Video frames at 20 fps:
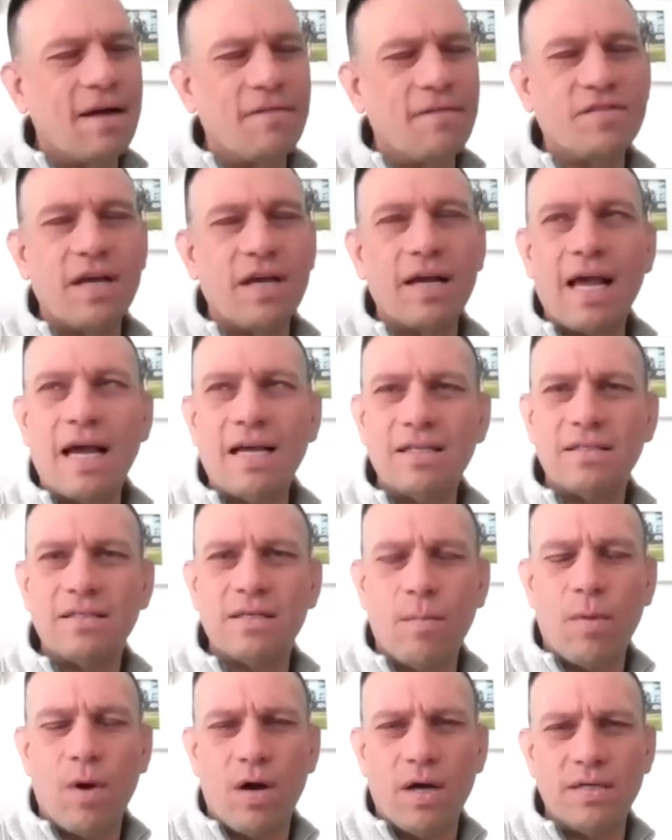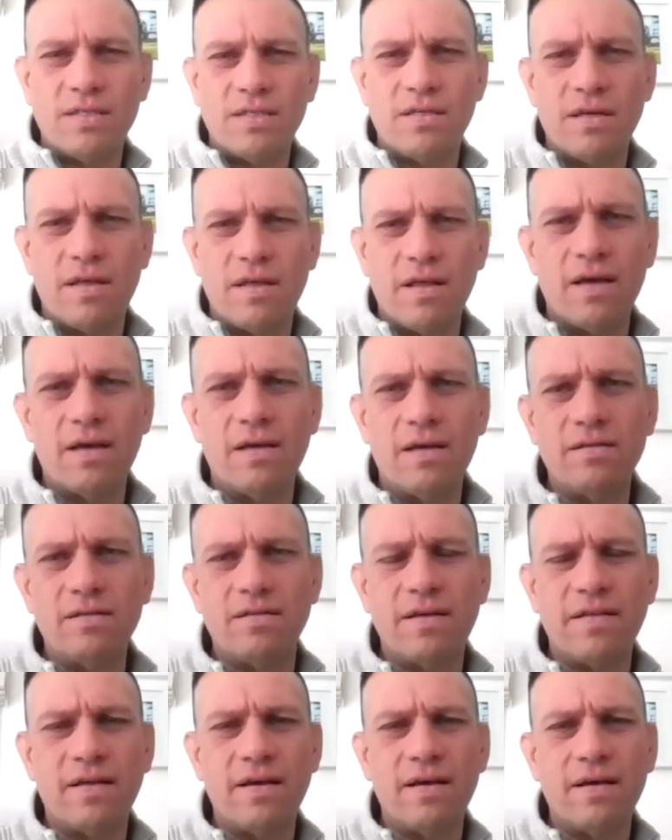tough to customise to
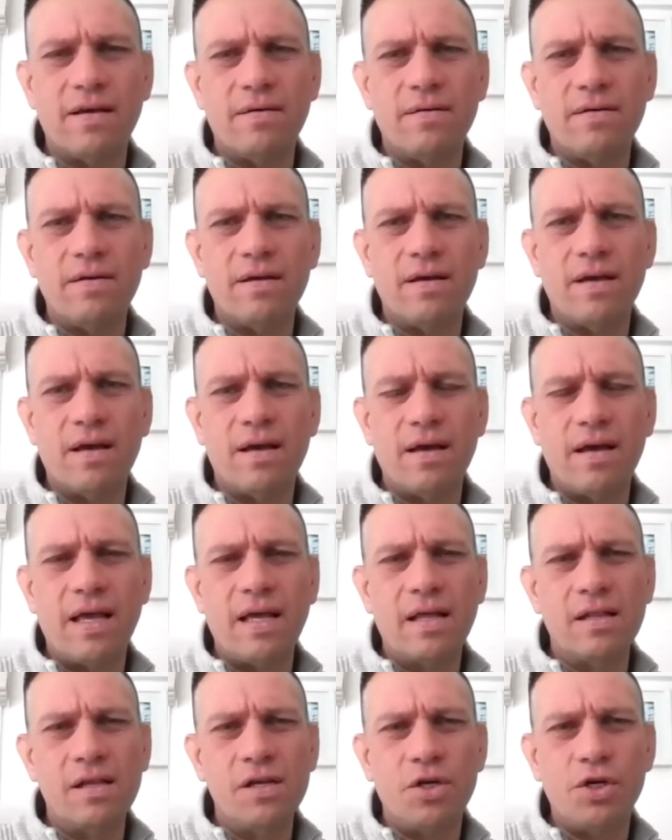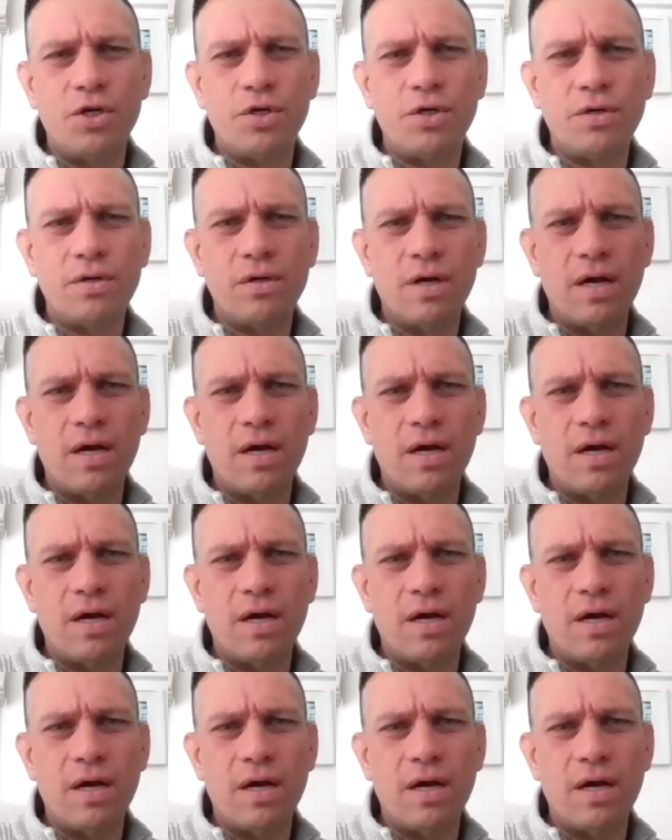the English